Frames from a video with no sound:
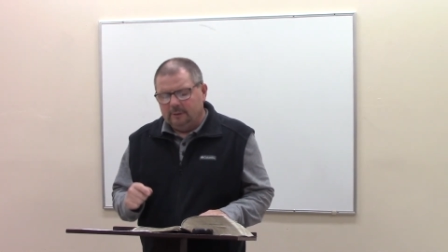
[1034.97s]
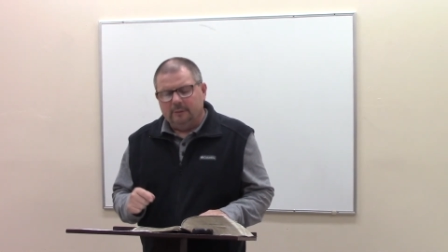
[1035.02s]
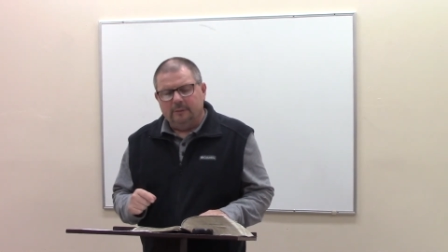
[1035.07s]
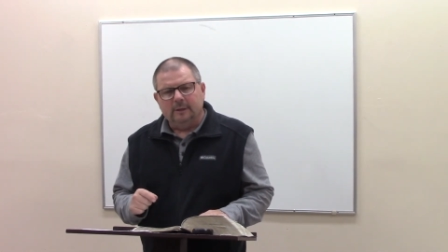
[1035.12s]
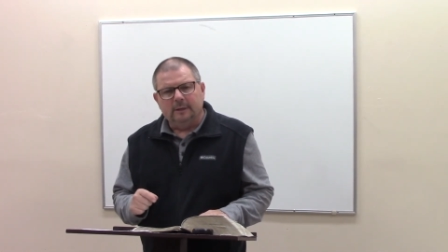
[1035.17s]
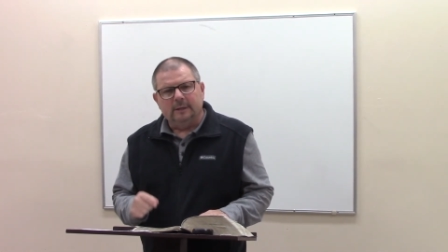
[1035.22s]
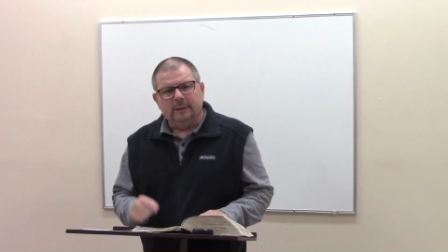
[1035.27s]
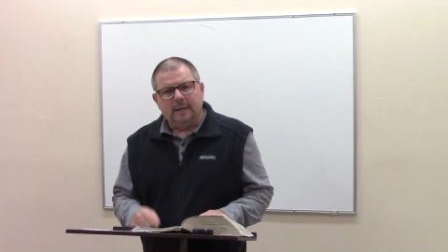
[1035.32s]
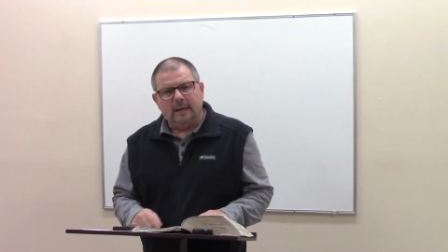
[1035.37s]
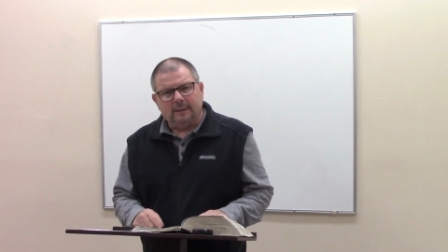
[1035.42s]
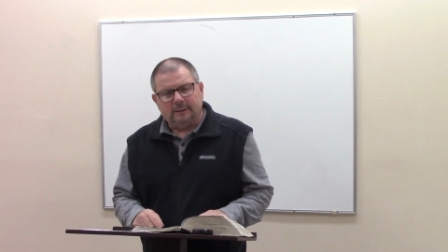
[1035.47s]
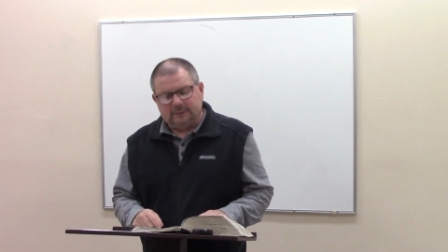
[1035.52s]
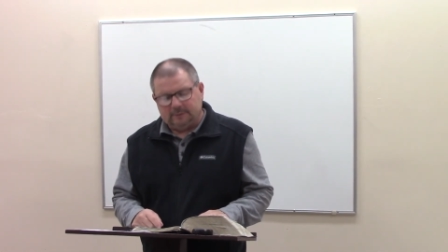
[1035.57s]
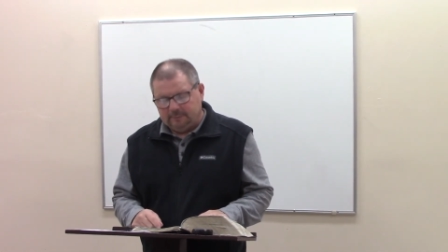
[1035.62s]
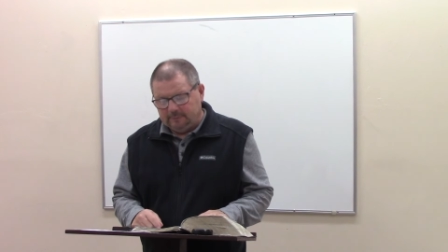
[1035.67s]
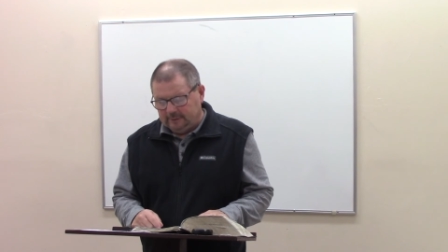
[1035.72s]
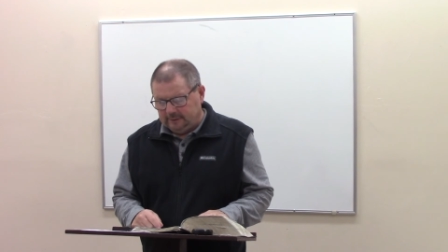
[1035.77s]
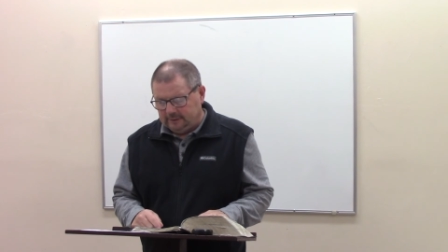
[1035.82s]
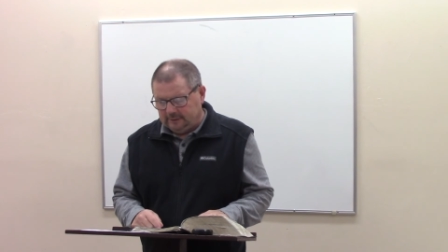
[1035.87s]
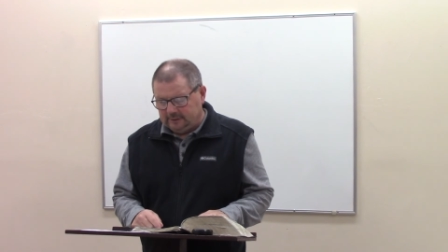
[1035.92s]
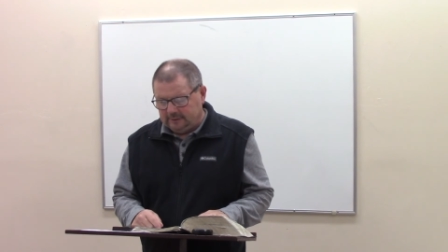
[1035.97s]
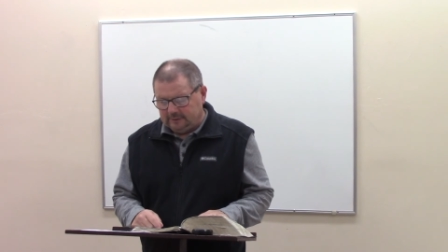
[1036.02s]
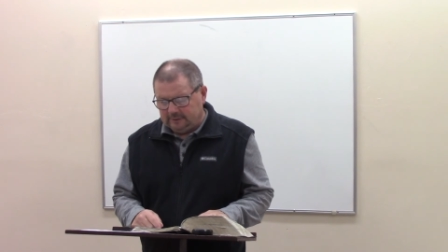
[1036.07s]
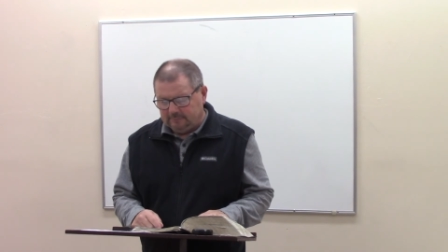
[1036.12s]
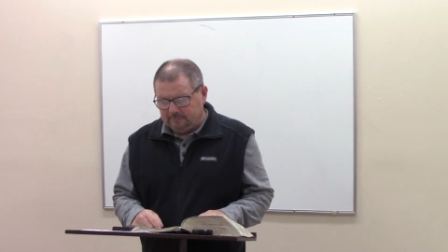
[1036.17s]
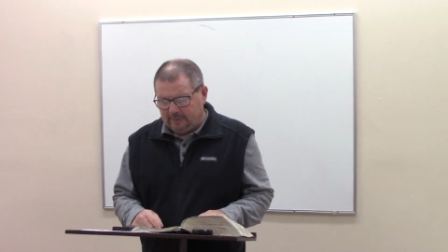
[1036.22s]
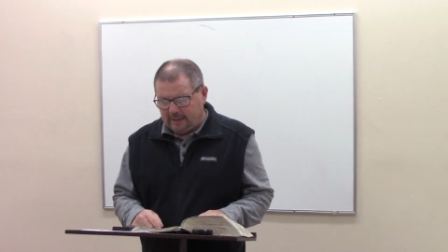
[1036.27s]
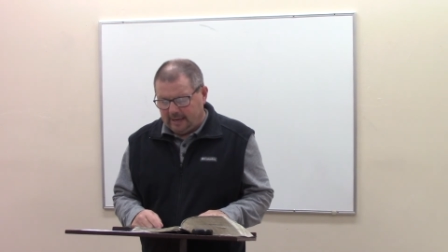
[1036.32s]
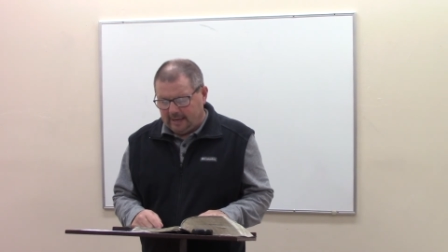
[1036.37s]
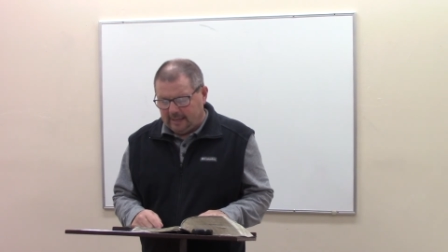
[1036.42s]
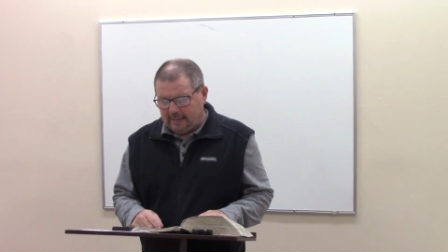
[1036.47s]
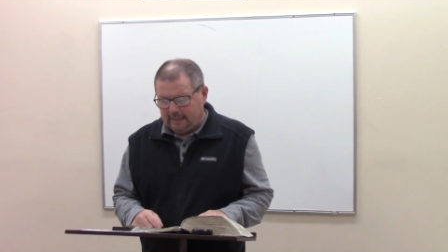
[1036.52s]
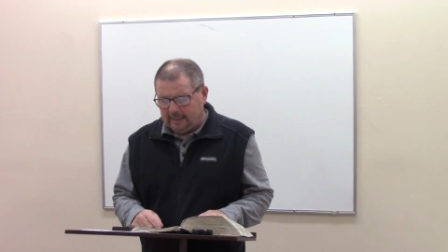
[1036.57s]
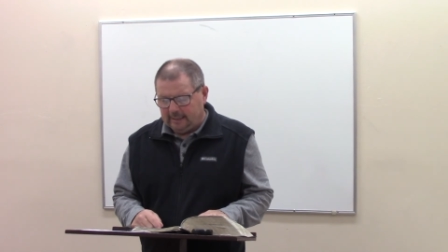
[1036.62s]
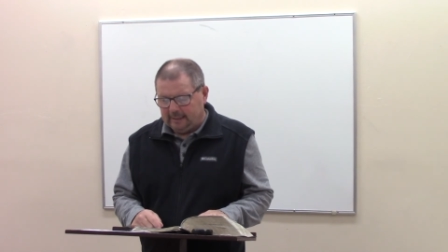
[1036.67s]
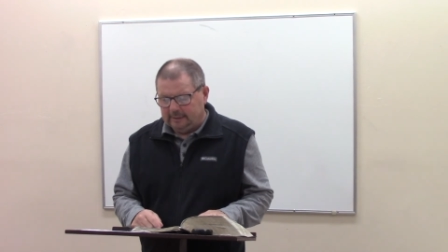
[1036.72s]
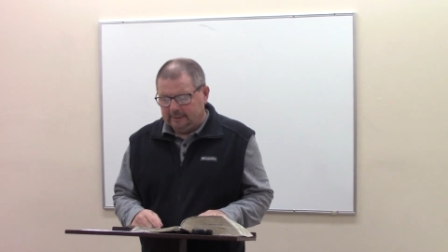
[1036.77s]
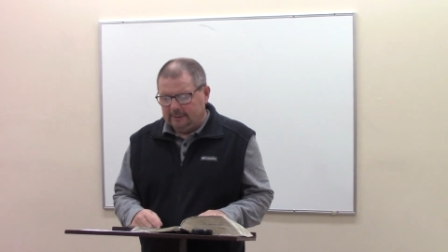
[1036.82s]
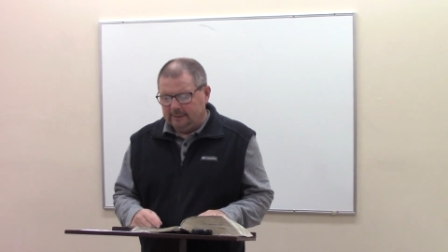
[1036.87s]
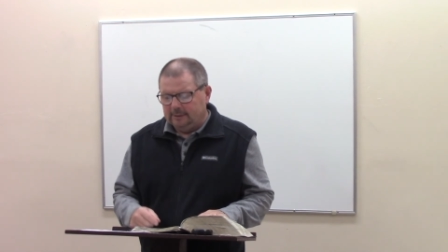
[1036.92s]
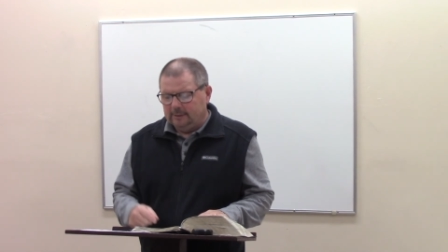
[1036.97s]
the debt's been paid,